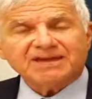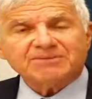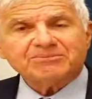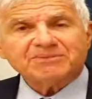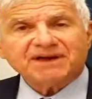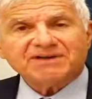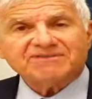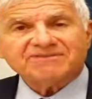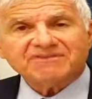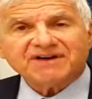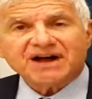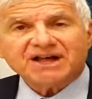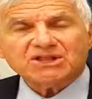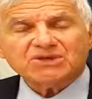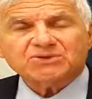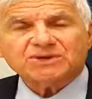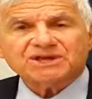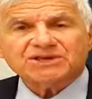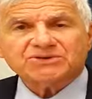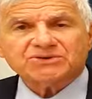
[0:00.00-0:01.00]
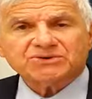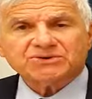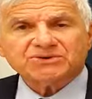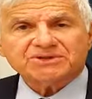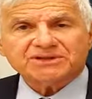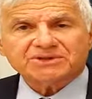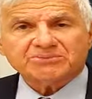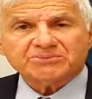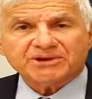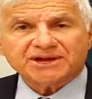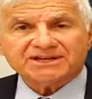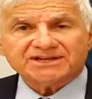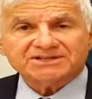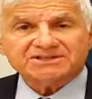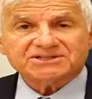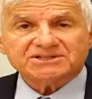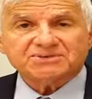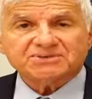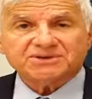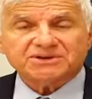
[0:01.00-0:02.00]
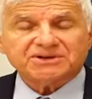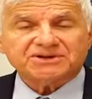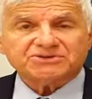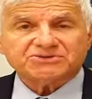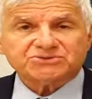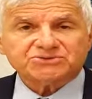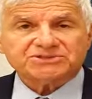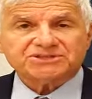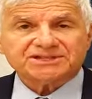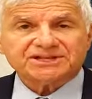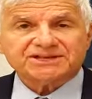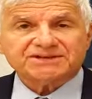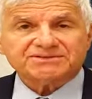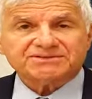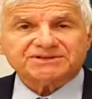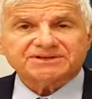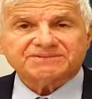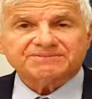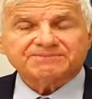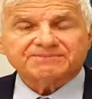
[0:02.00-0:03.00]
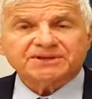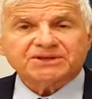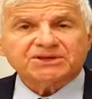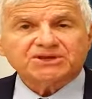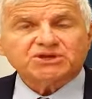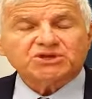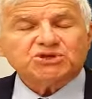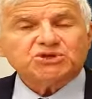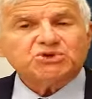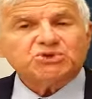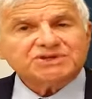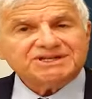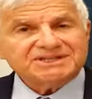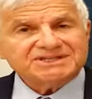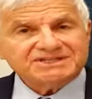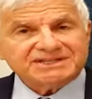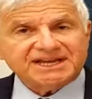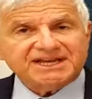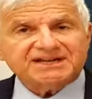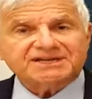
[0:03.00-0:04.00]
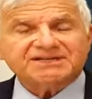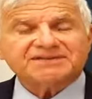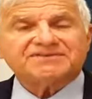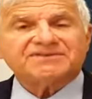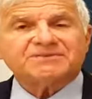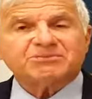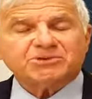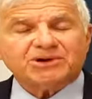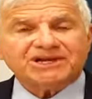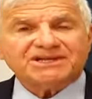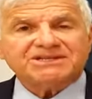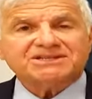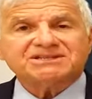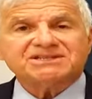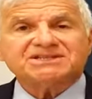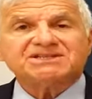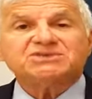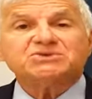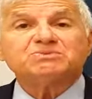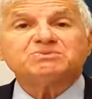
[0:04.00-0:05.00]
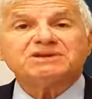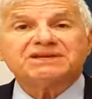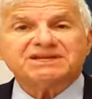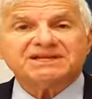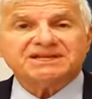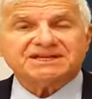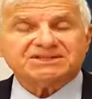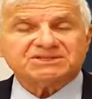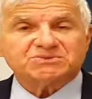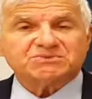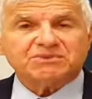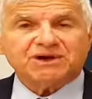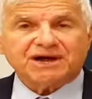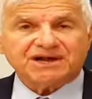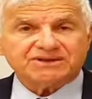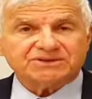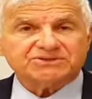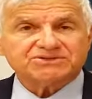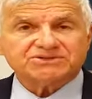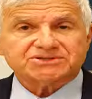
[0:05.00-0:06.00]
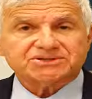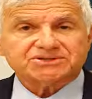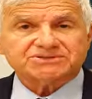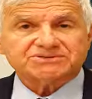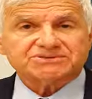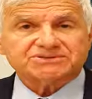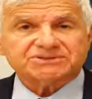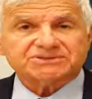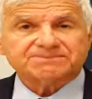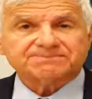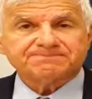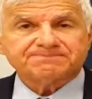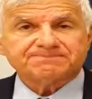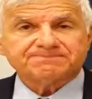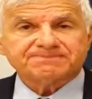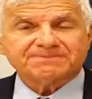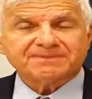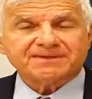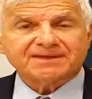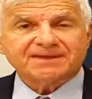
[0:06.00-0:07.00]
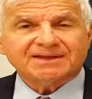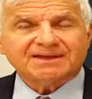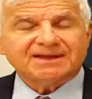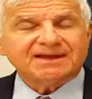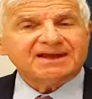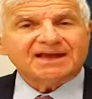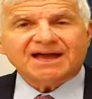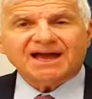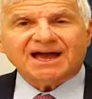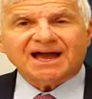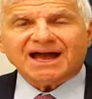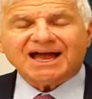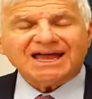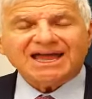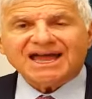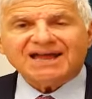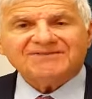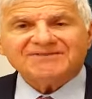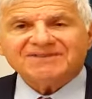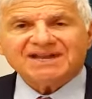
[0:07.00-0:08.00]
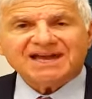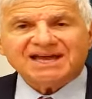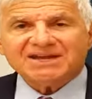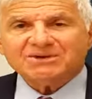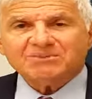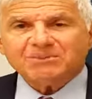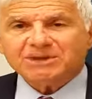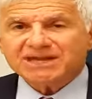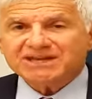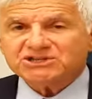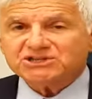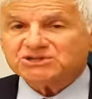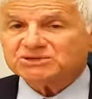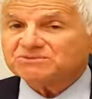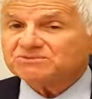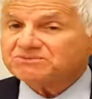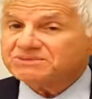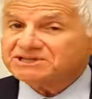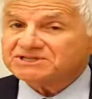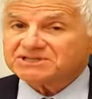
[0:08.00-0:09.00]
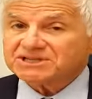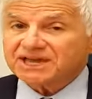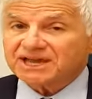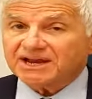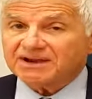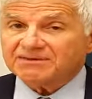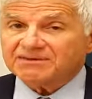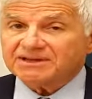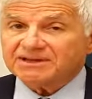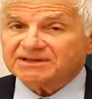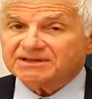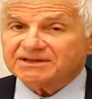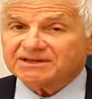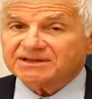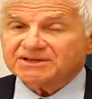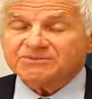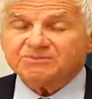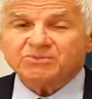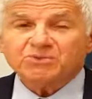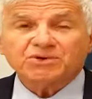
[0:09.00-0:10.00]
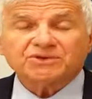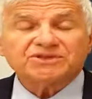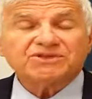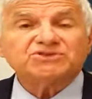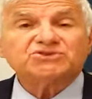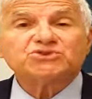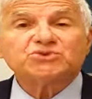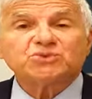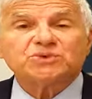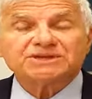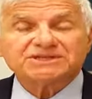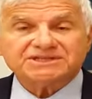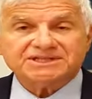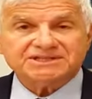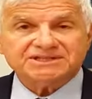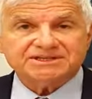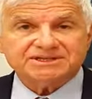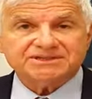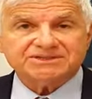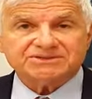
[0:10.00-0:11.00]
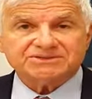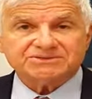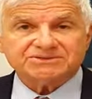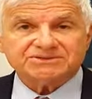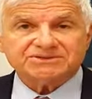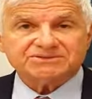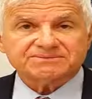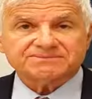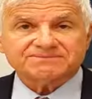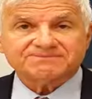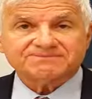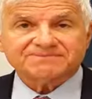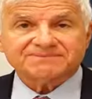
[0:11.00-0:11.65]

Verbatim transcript: And by following an early pregnancy with ultrasound, you can tell if a pregnancy is meeting its milestones. I haven't had a patient miscarry in more than twenty years.